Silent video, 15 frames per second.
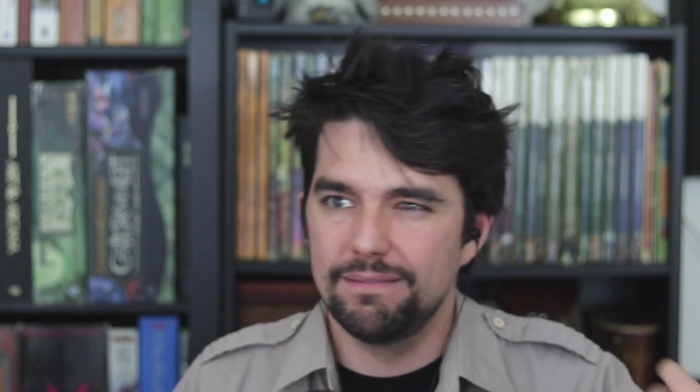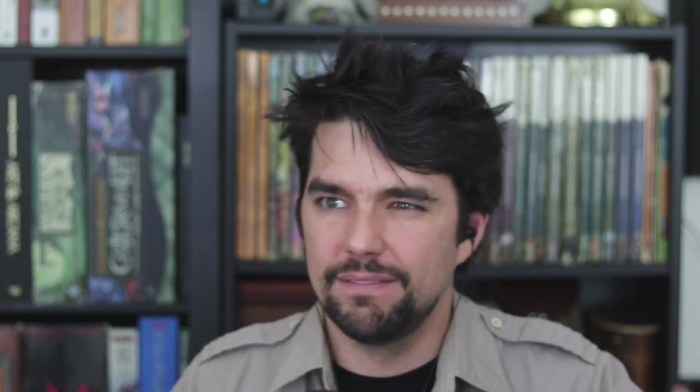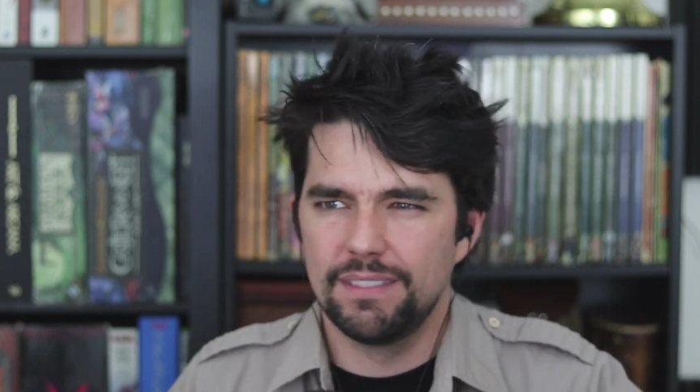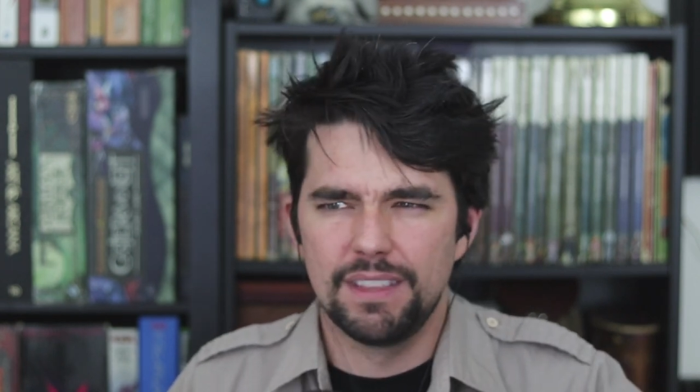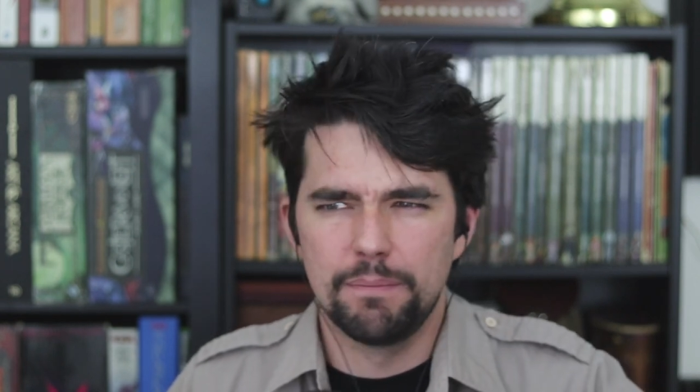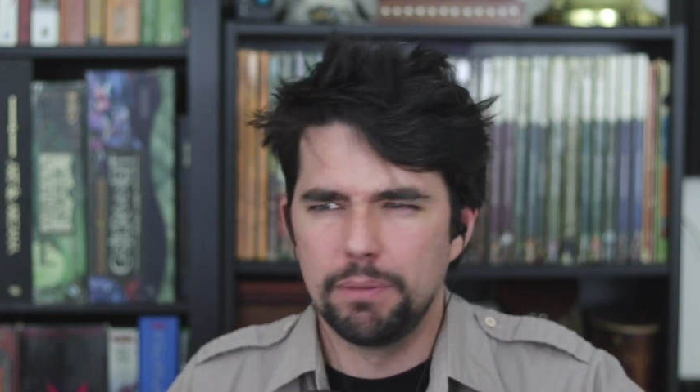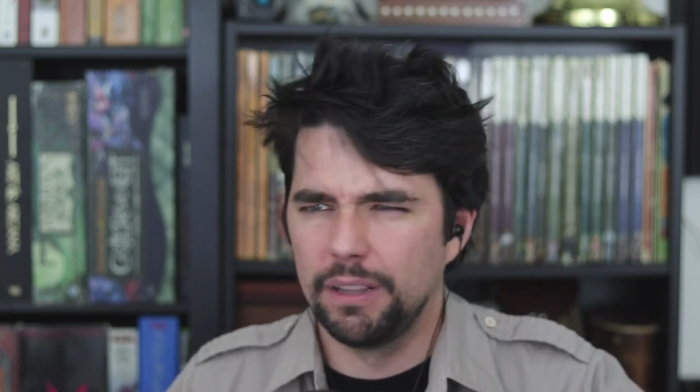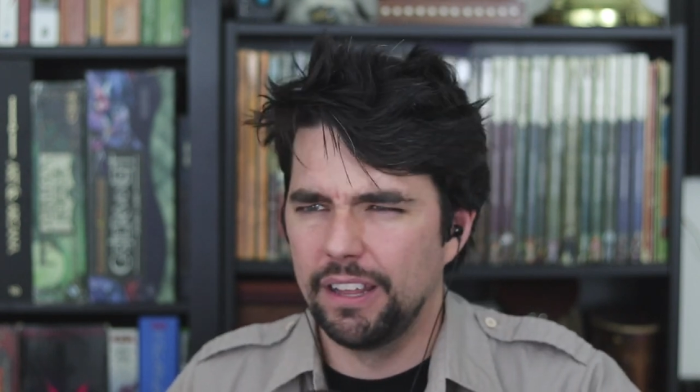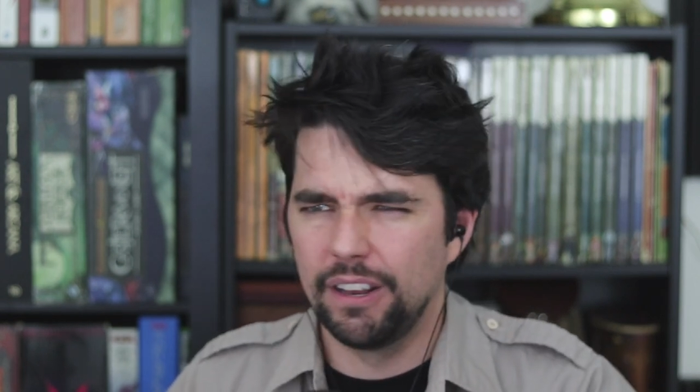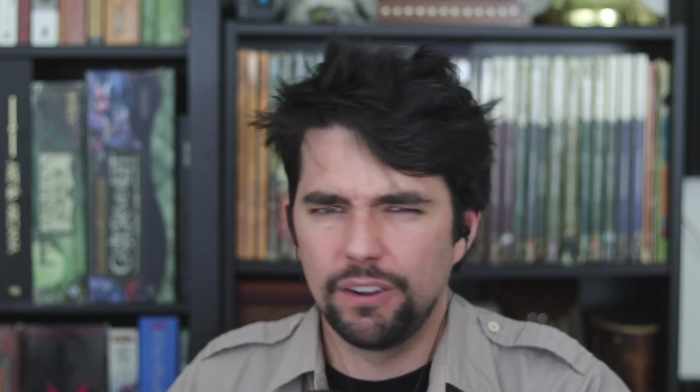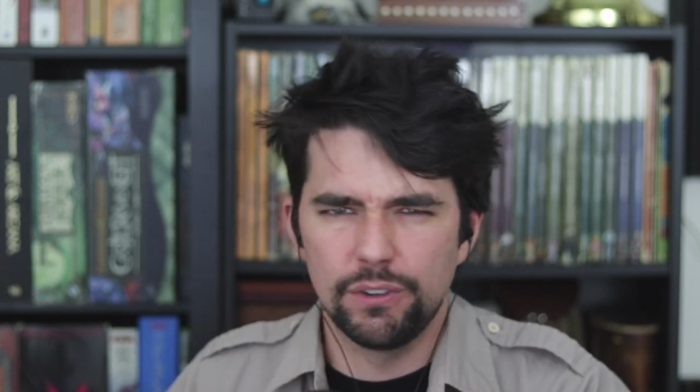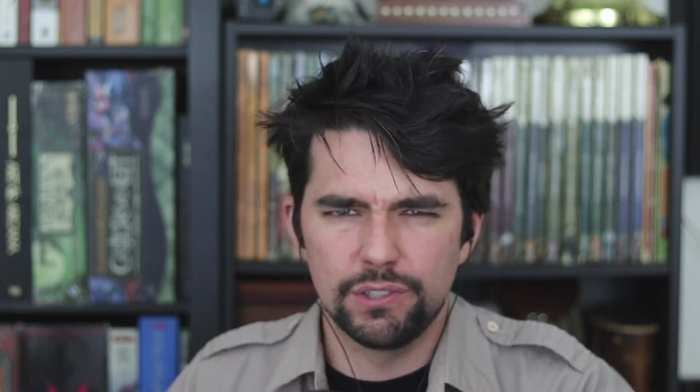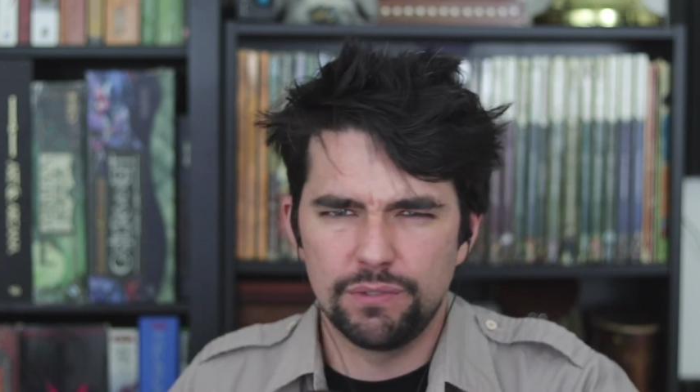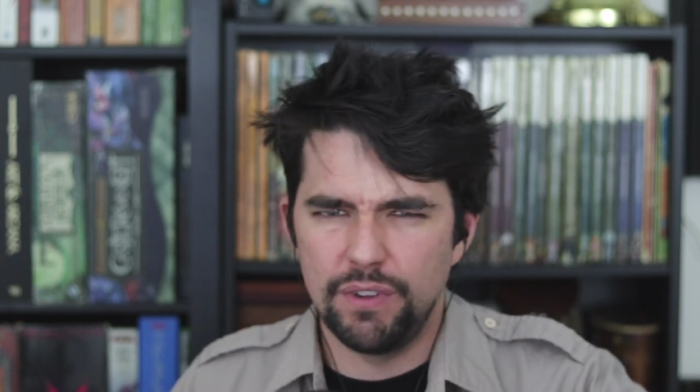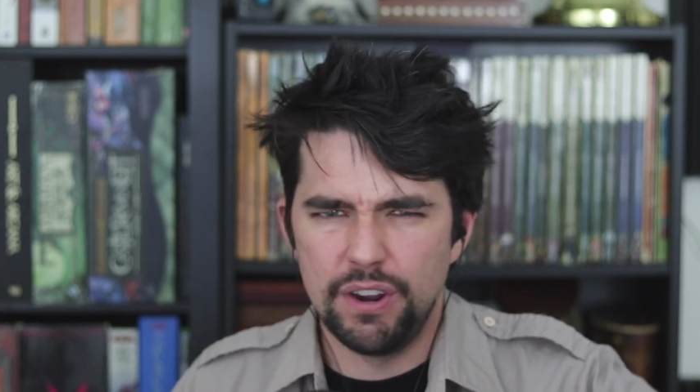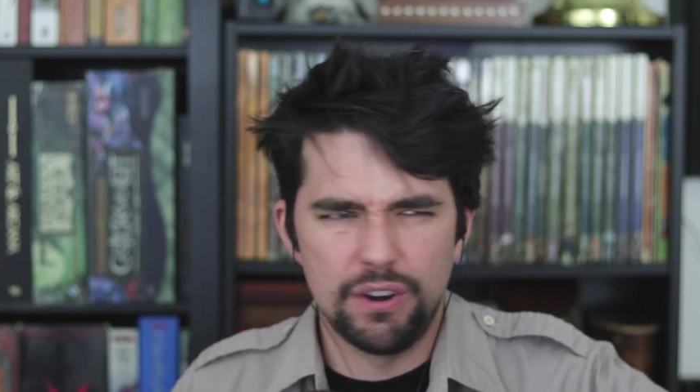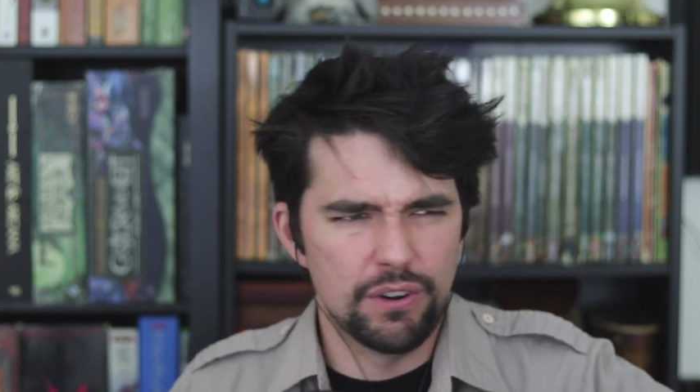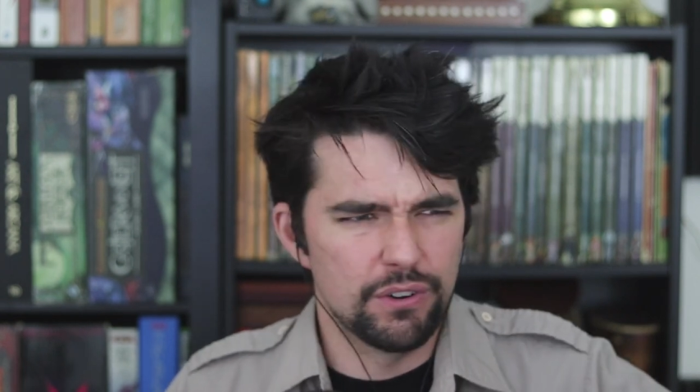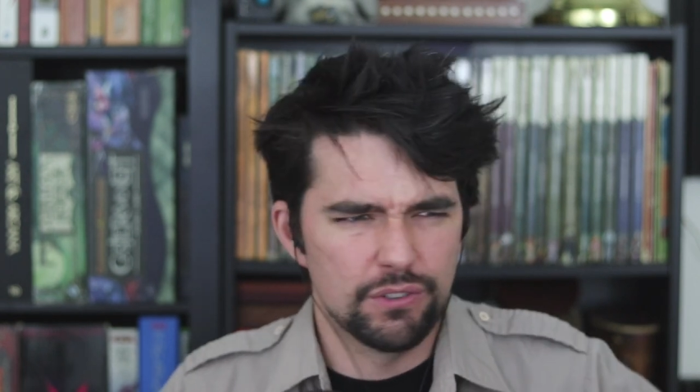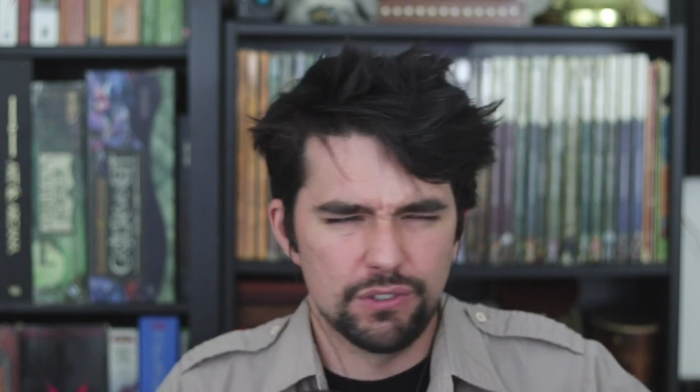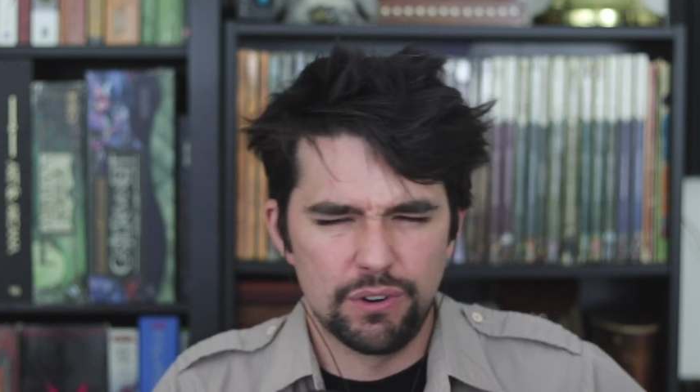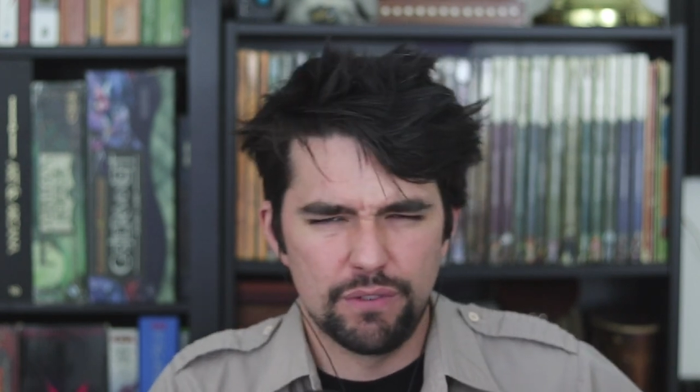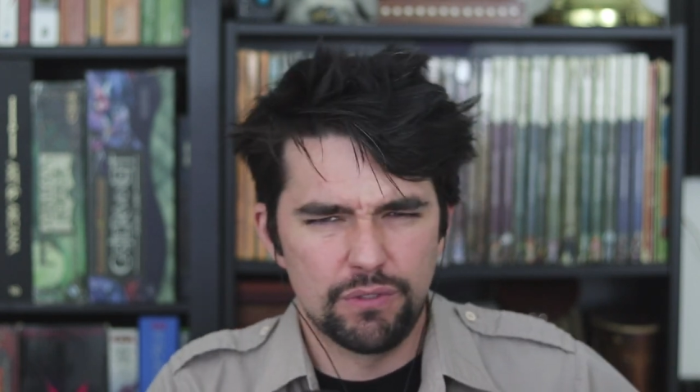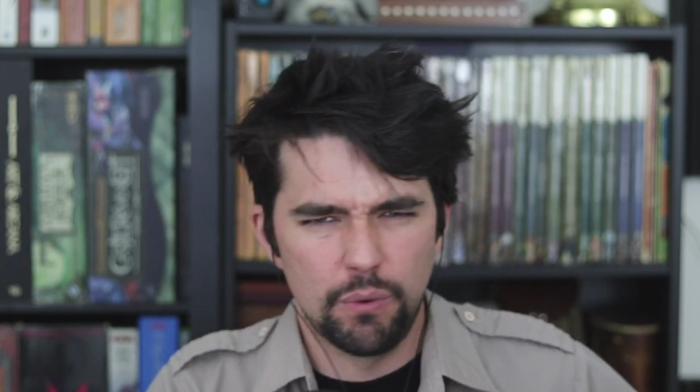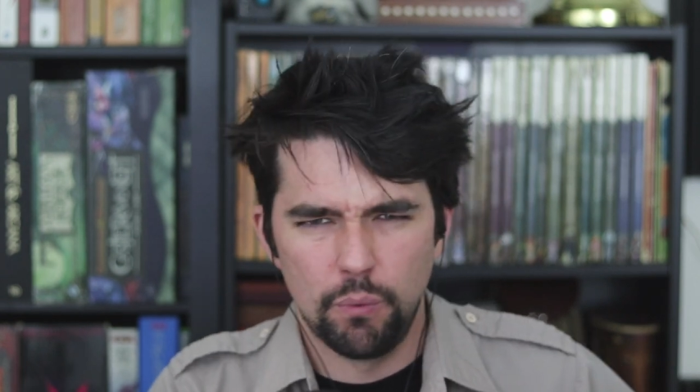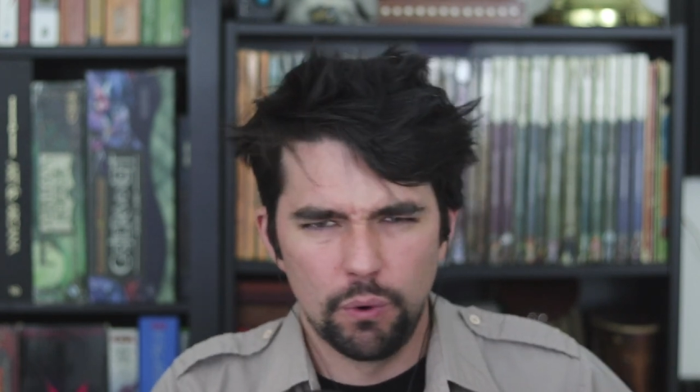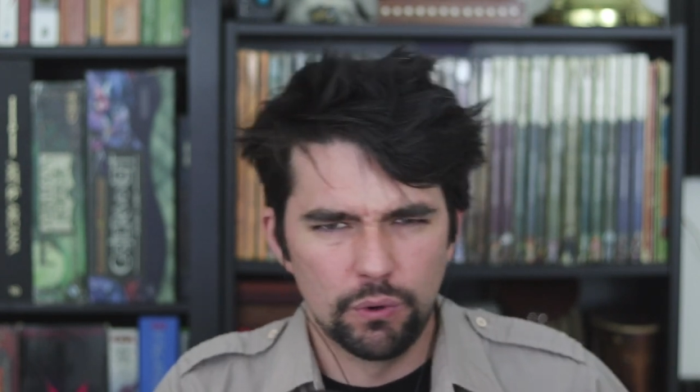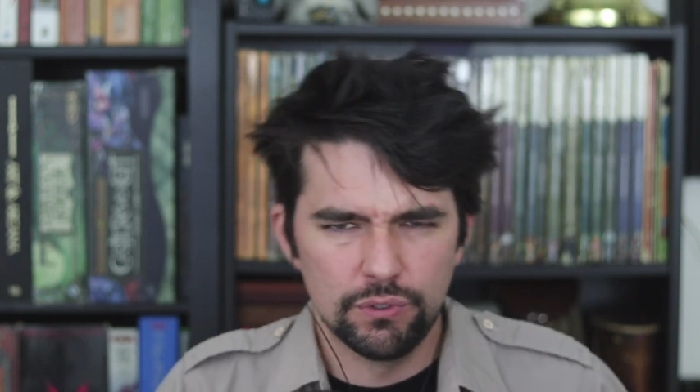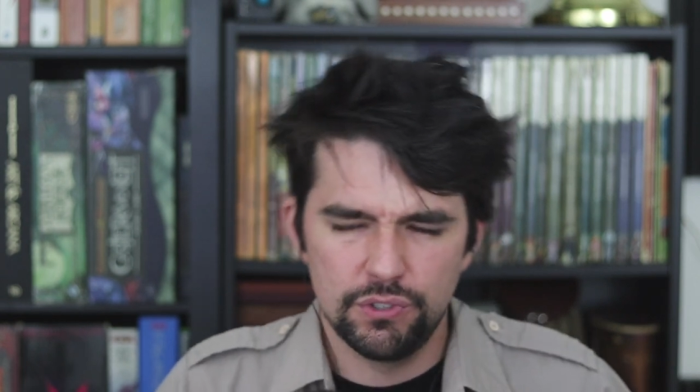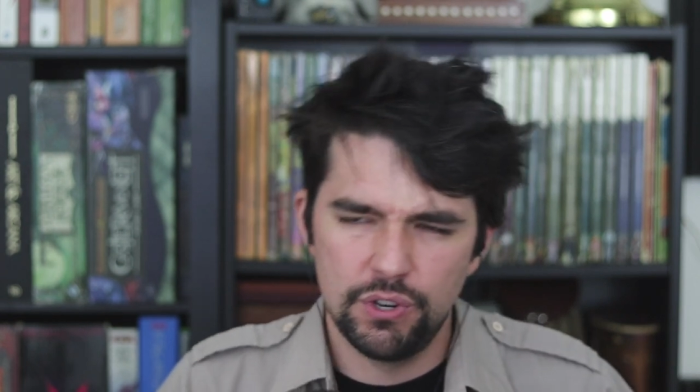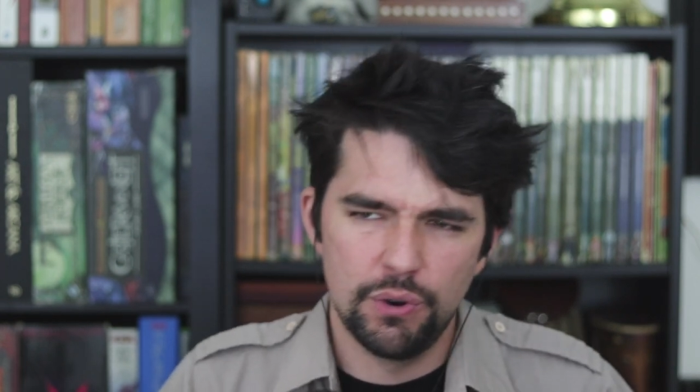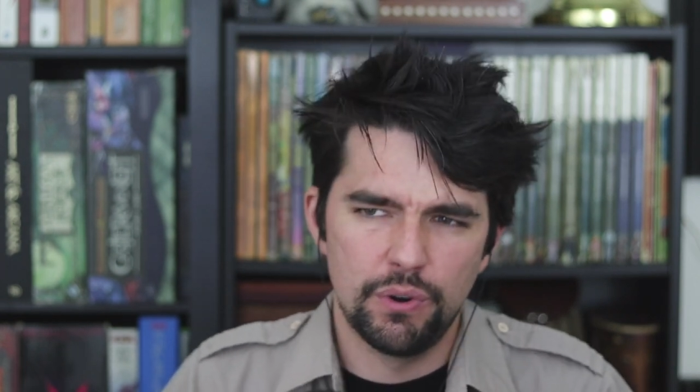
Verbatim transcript: the political spheres or if the world's doing